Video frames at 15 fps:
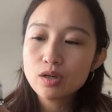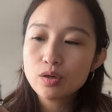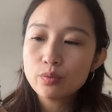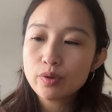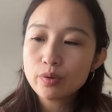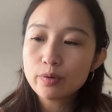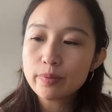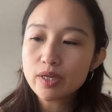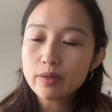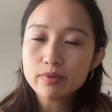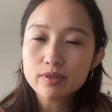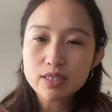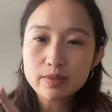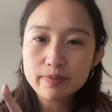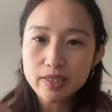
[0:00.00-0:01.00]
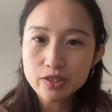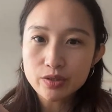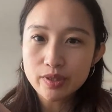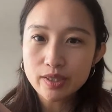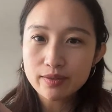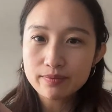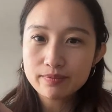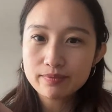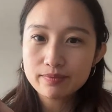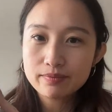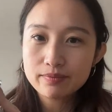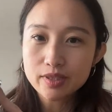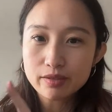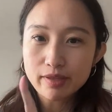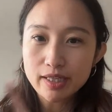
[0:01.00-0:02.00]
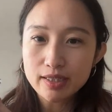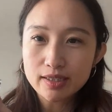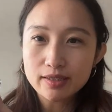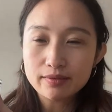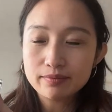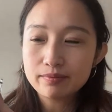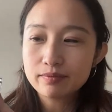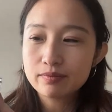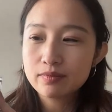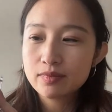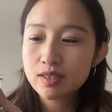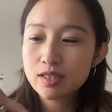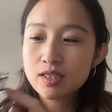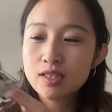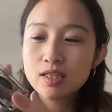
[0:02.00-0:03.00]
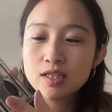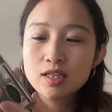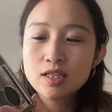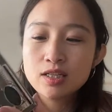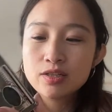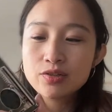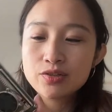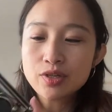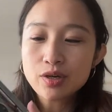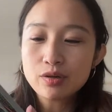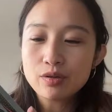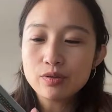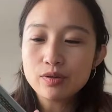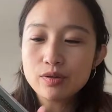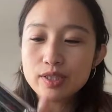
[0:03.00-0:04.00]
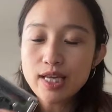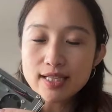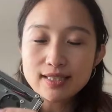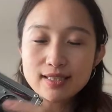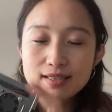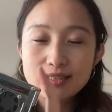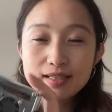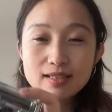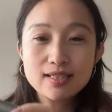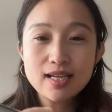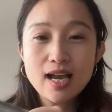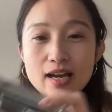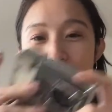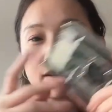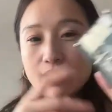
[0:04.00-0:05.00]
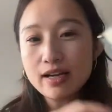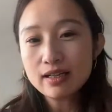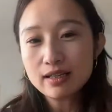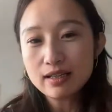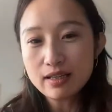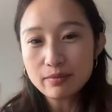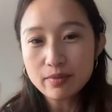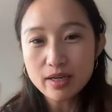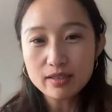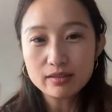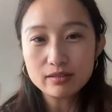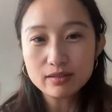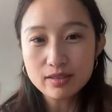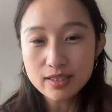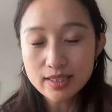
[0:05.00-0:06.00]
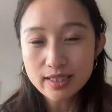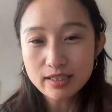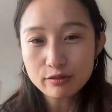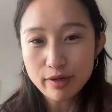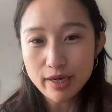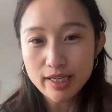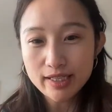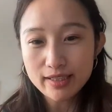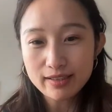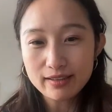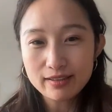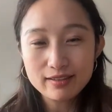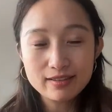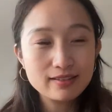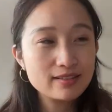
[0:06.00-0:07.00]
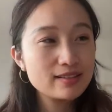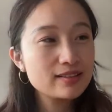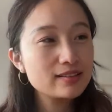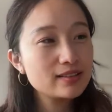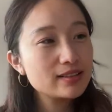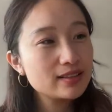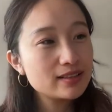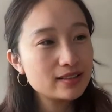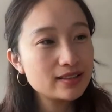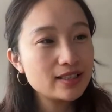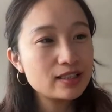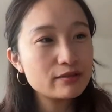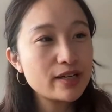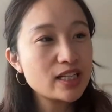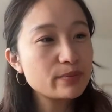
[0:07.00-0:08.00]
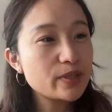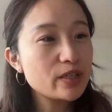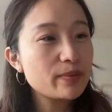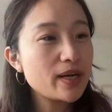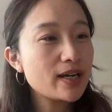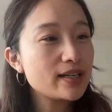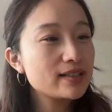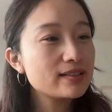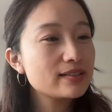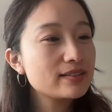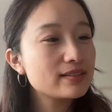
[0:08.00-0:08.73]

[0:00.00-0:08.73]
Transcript: we will be able to speak to it directly. So yes, an entire LLM model sitting right here in a Raspberry Pi.